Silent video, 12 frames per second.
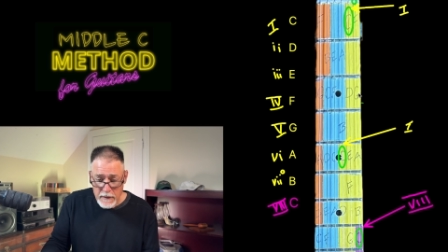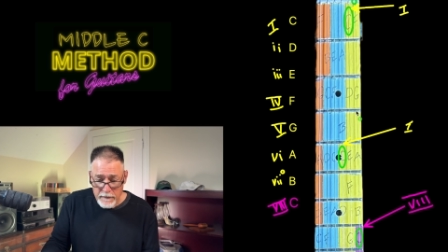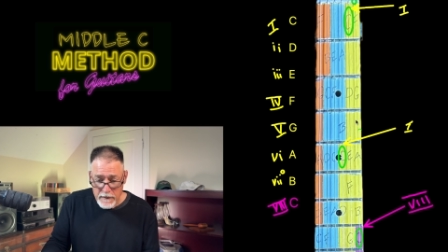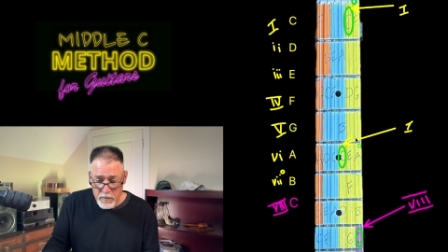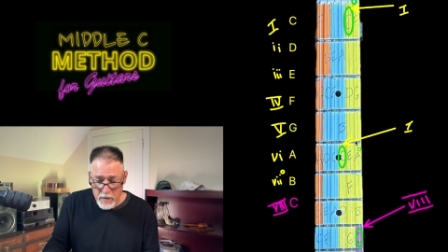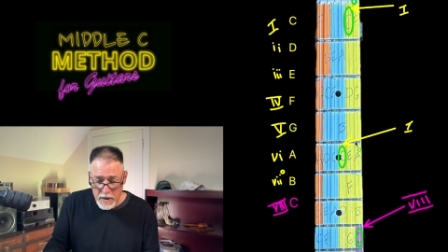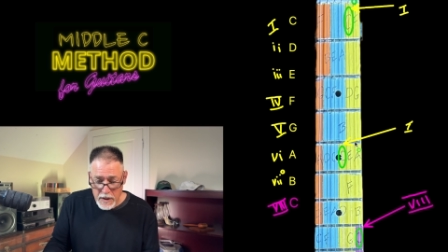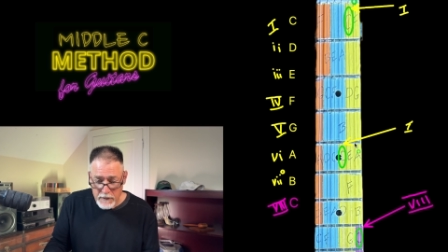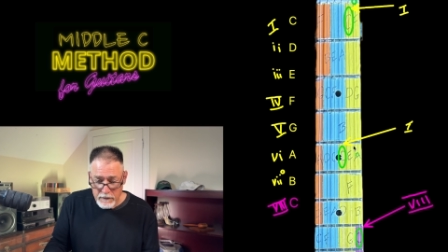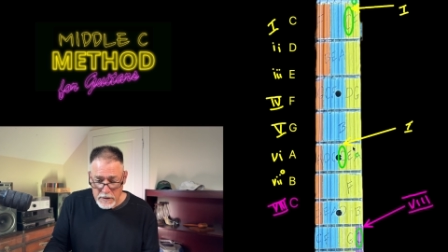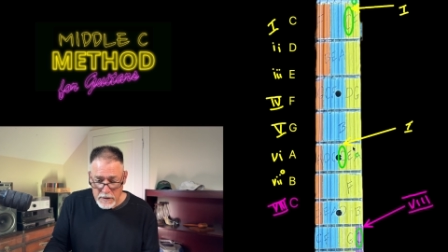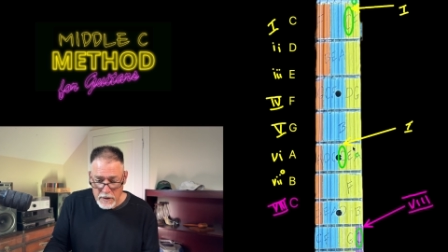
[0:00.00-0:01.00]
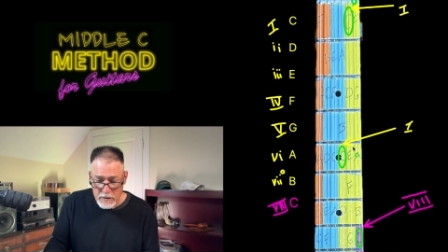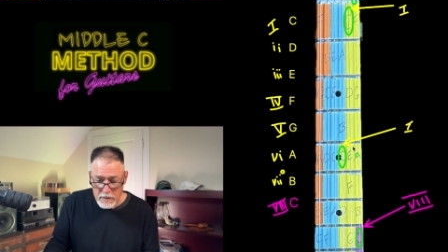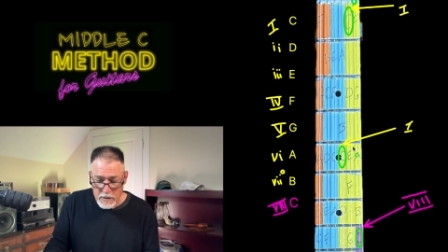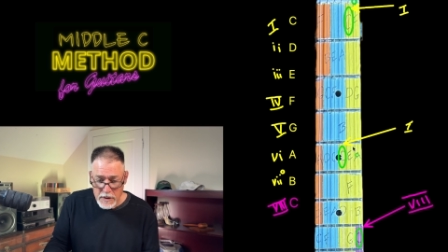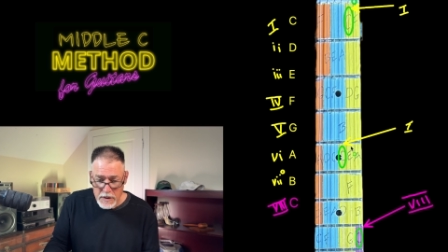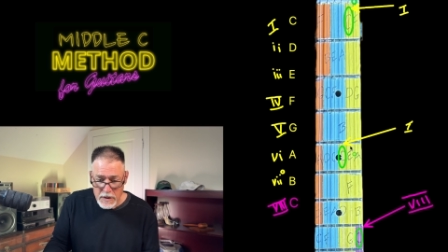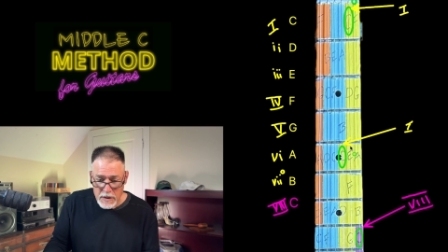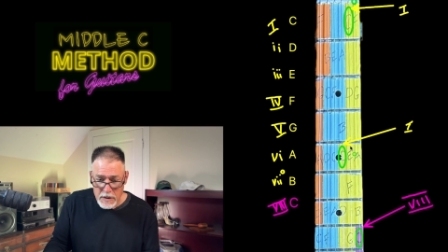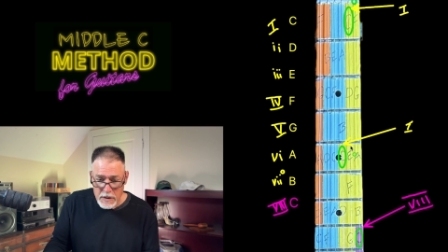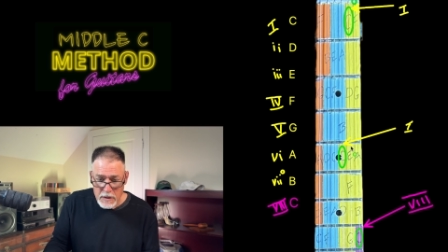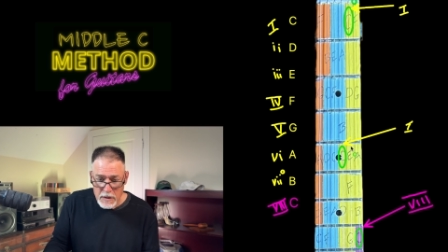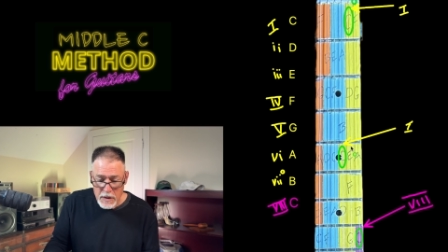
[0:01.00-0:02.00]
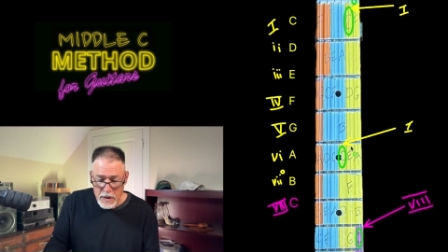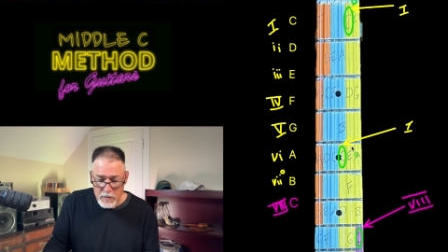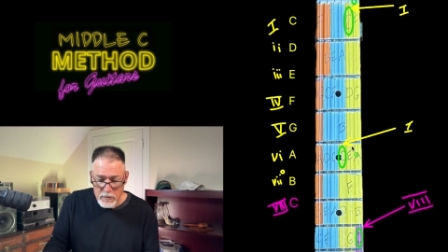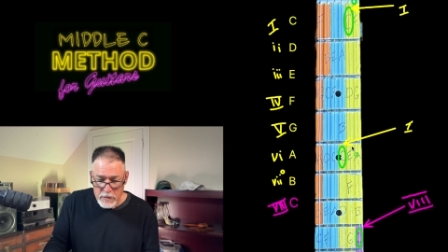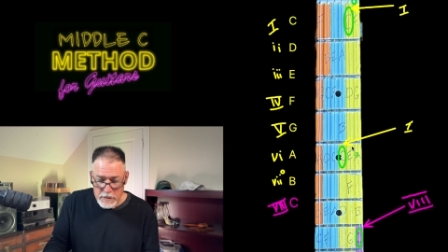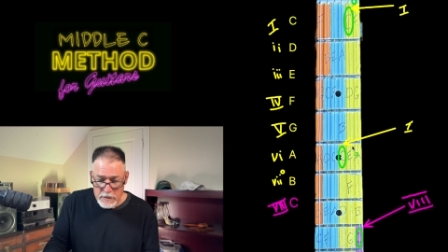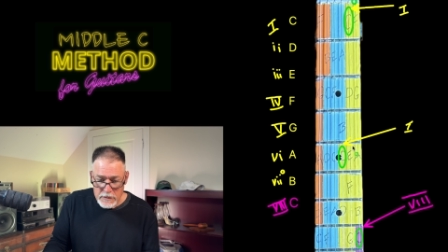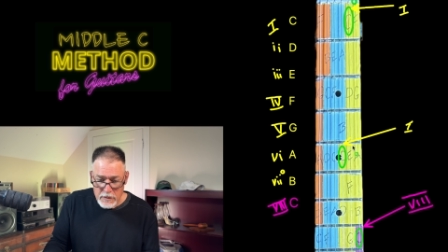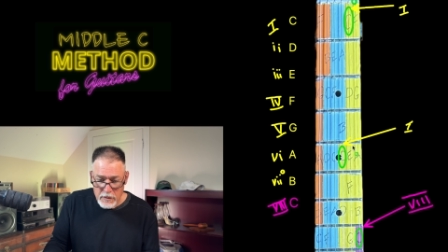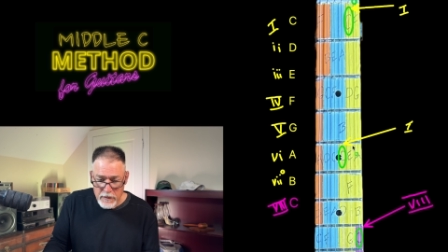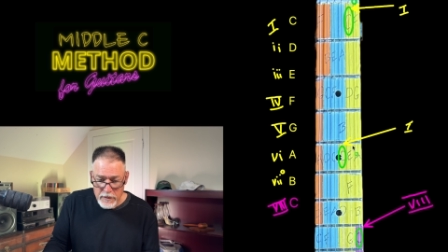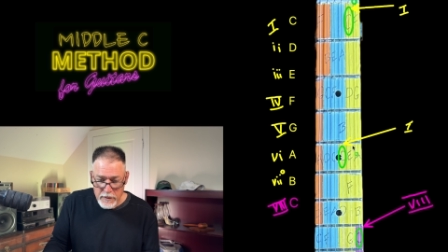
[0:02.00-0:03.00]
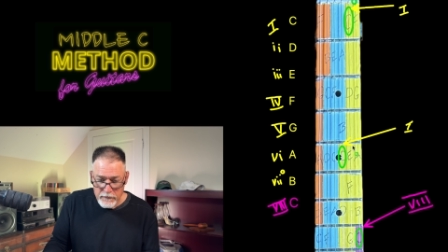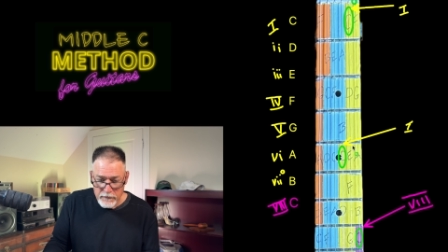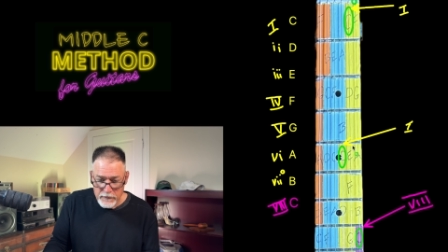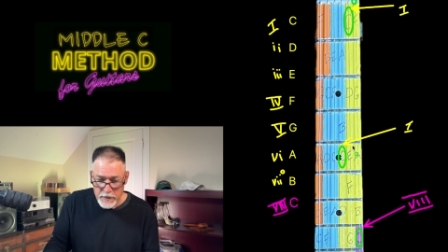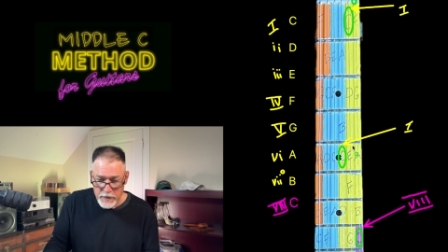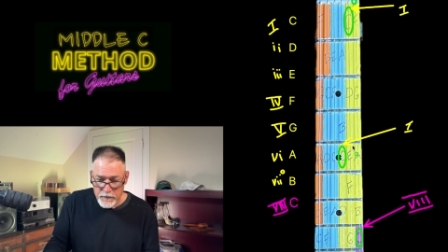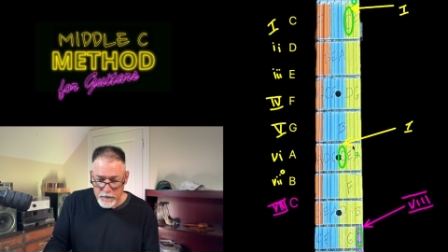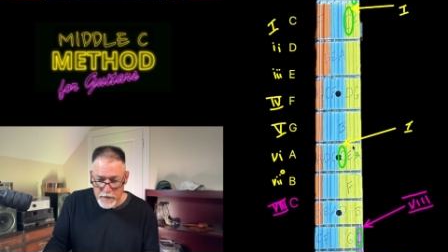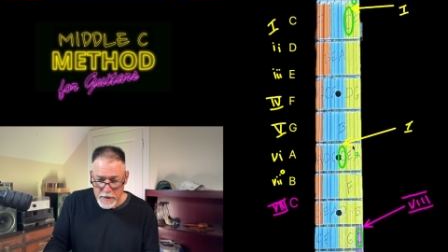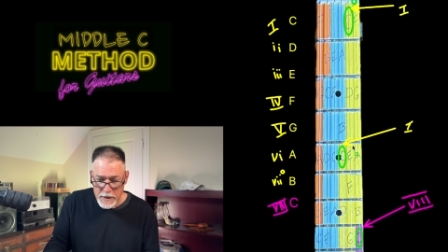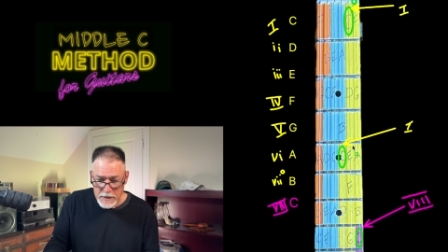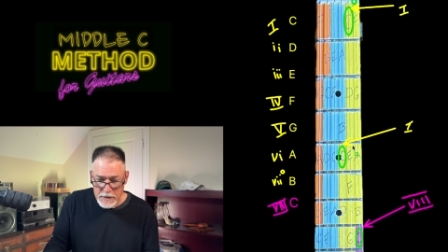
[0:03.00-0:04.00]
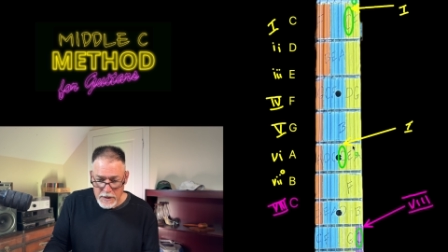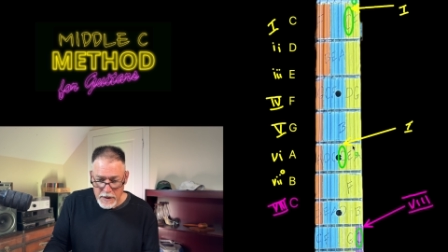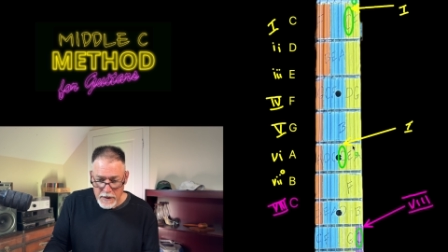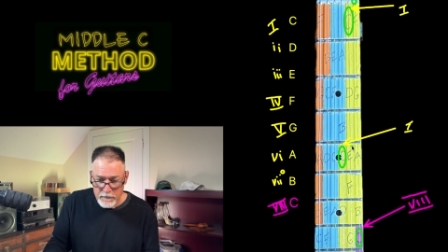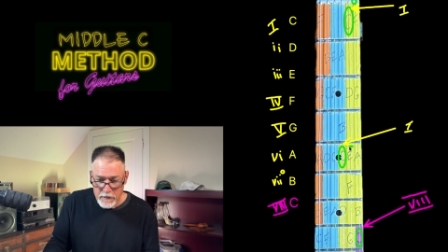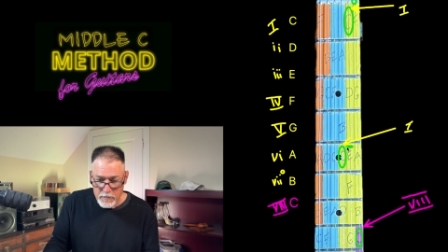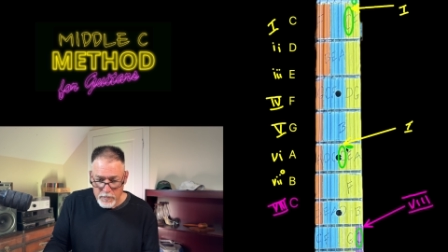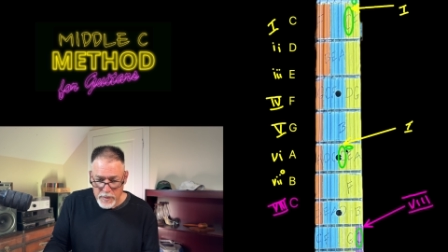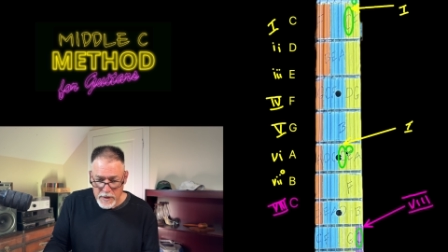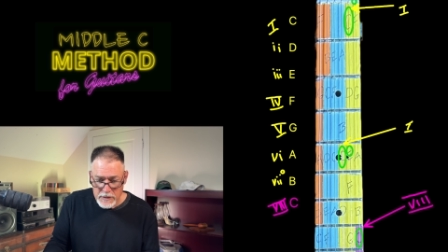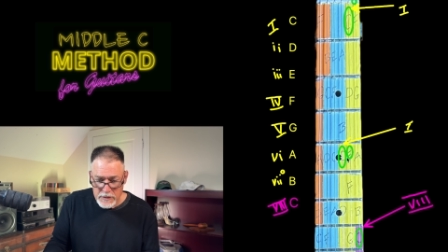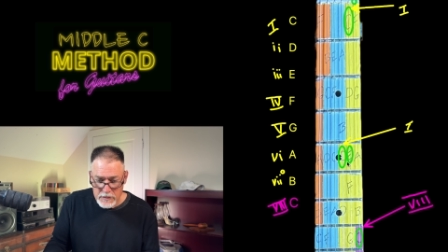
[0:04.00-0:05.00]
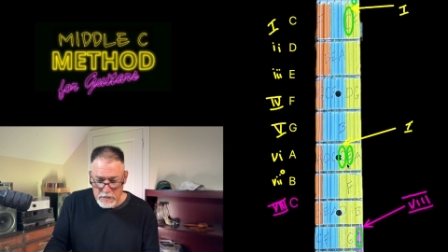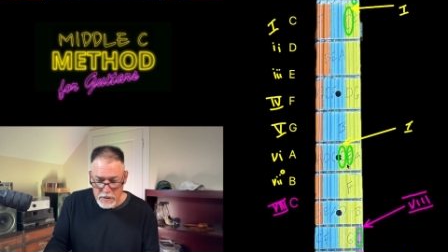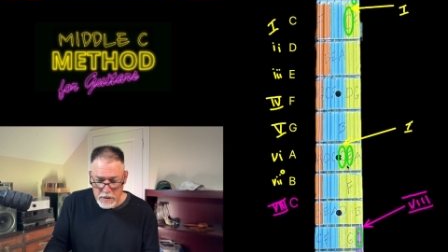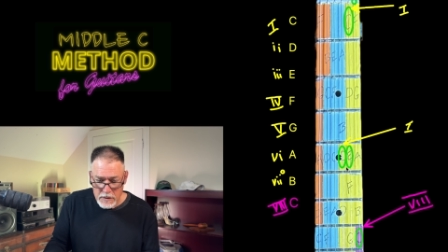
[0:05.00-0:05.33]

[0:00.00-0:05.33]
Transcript: and then we have another E which is on the 5th fret of the B string.